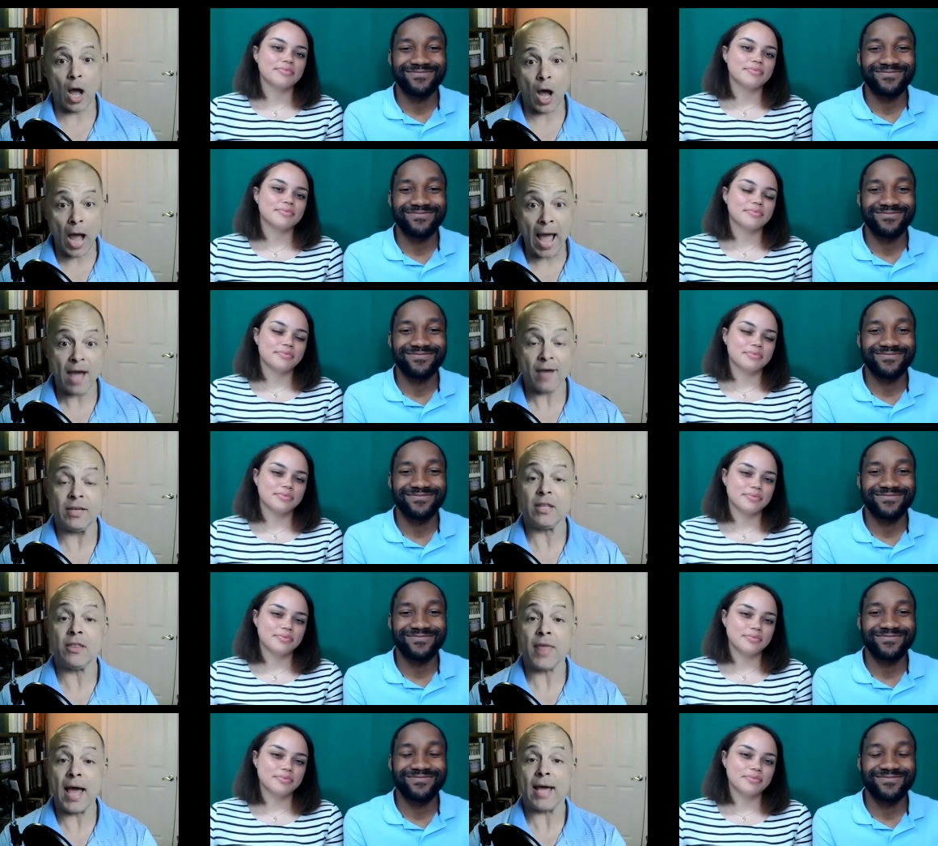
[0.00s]

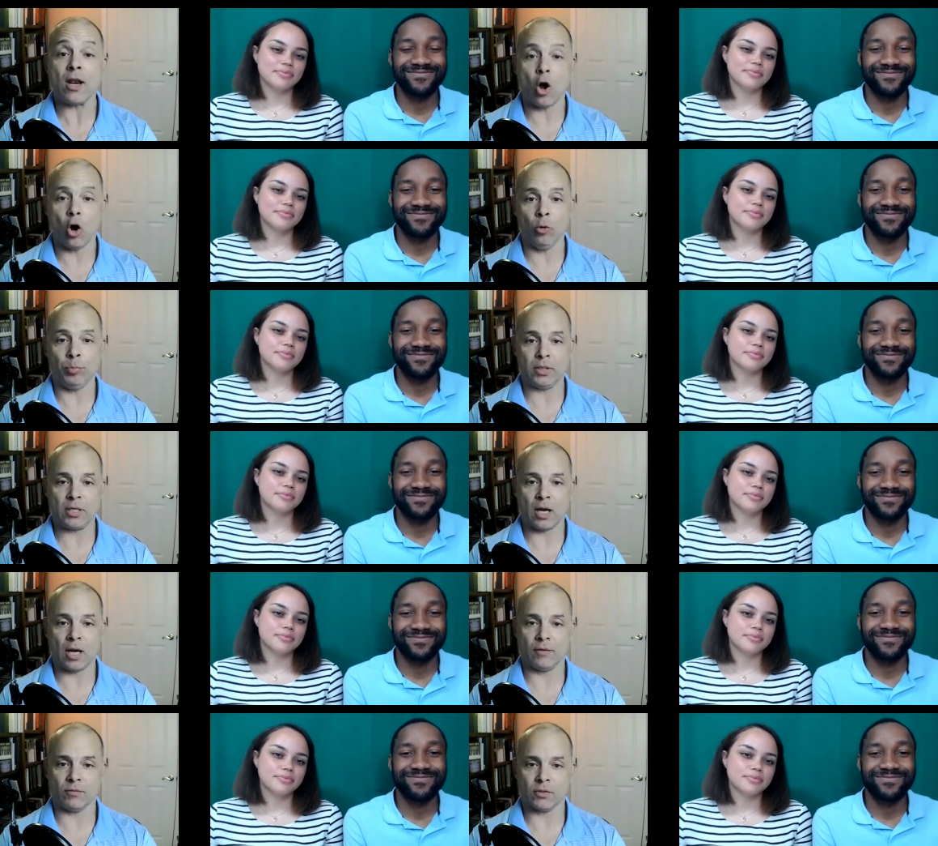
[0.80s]
Speaker 1: having that open
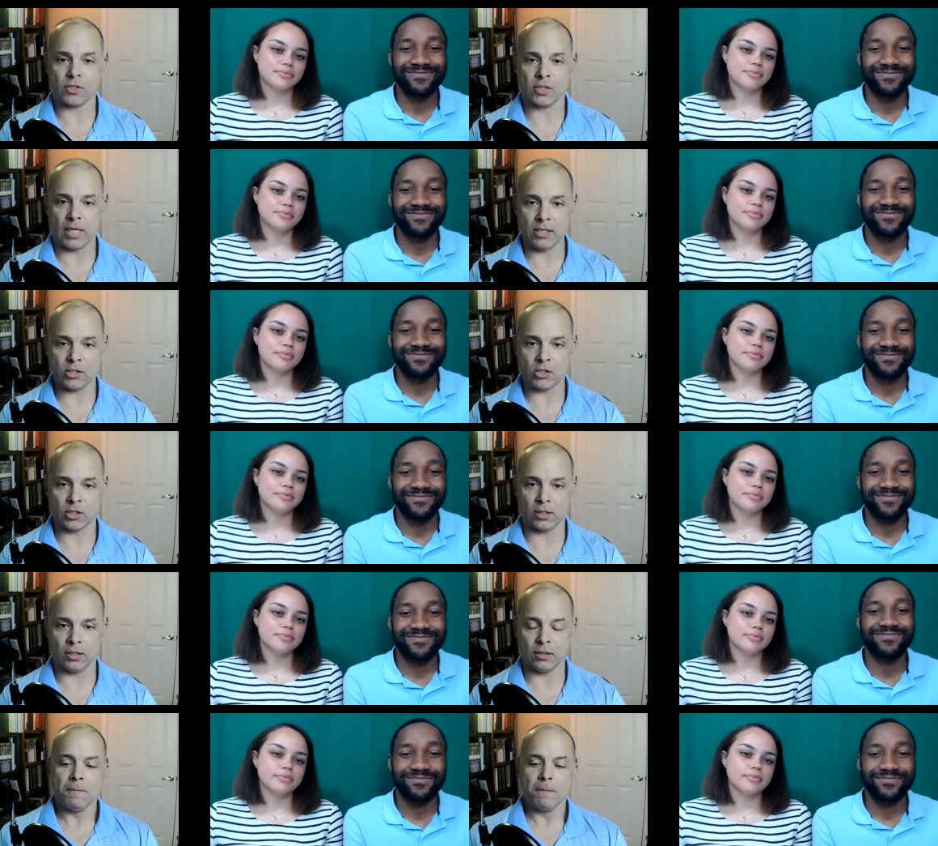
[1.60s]

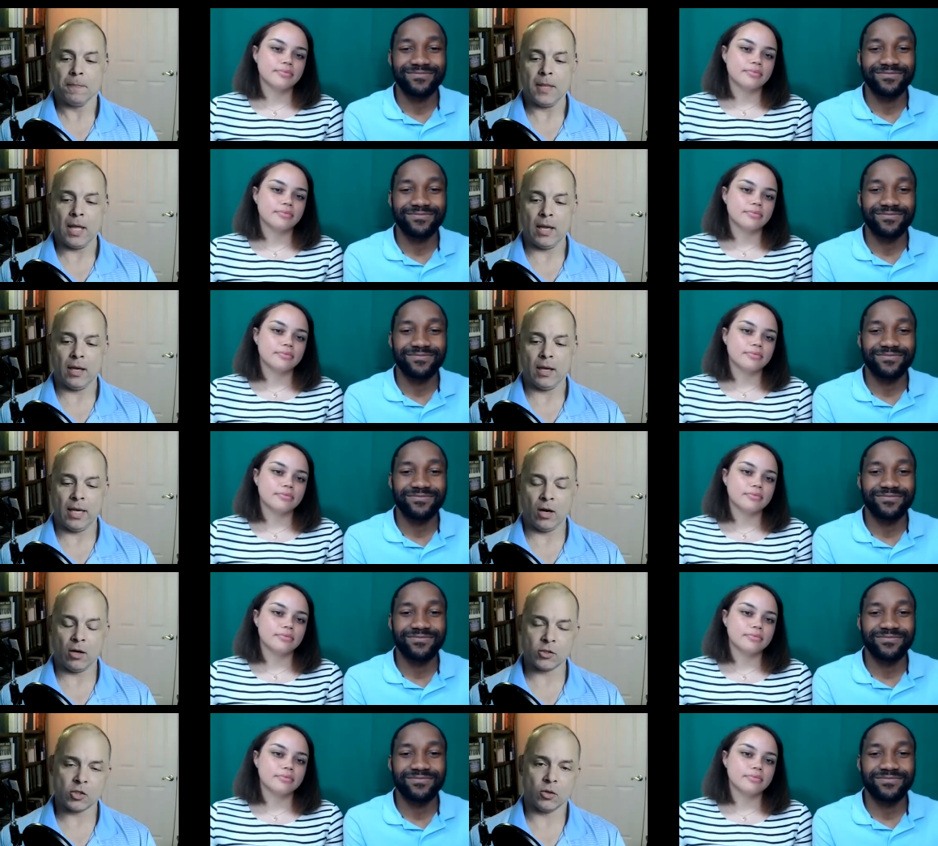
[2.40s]
conversation Uh, and
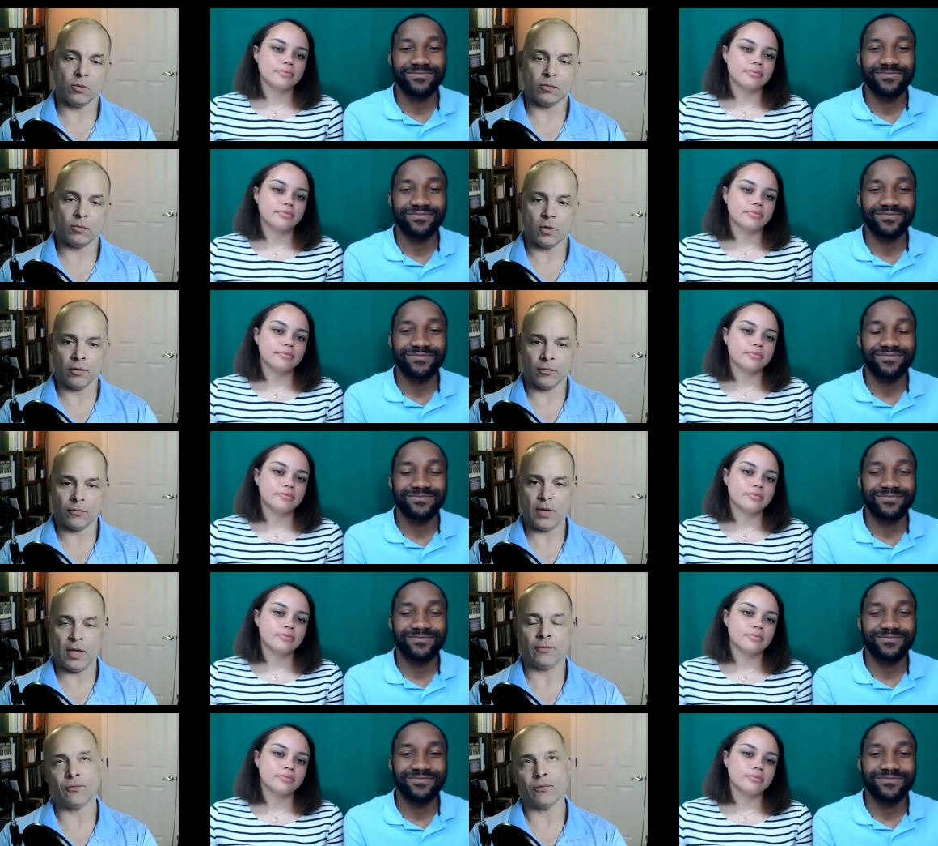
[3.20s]
also, you know, if
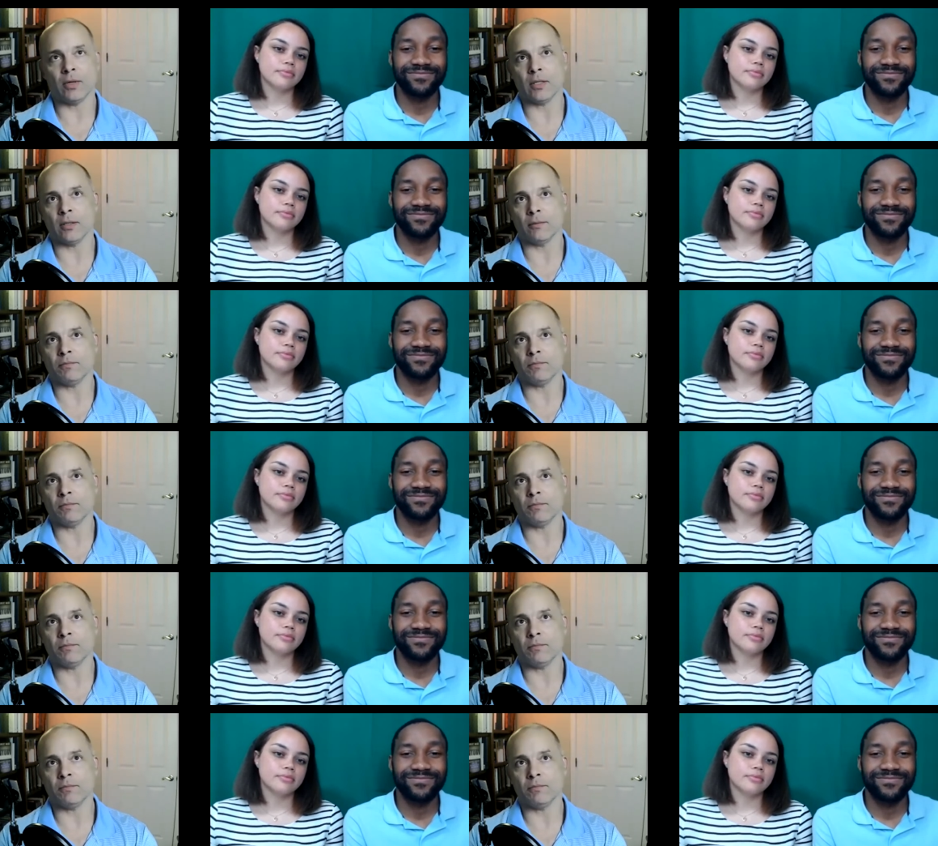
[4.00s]
if, uh,